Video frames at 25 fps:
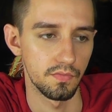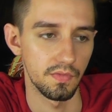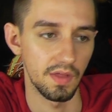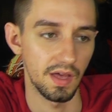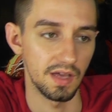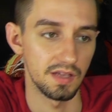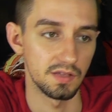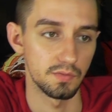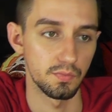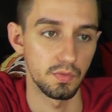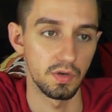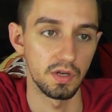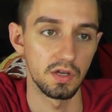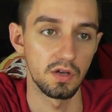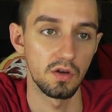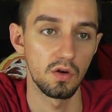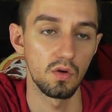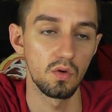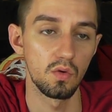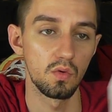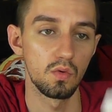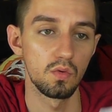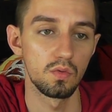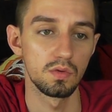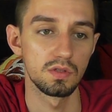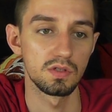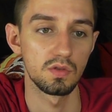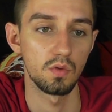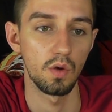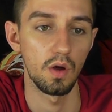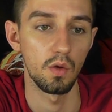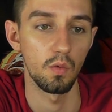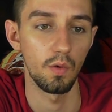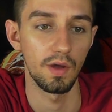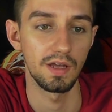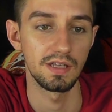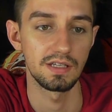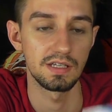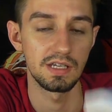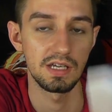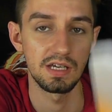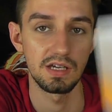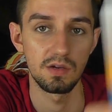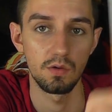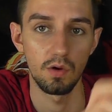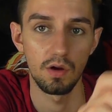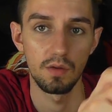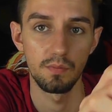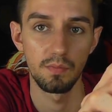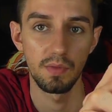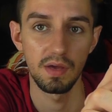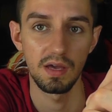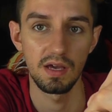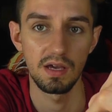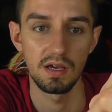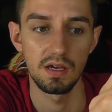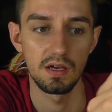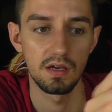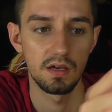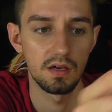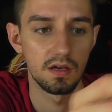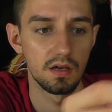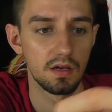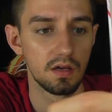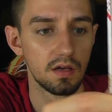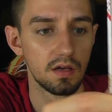that is pretty cool. It's quite weighty, quite big.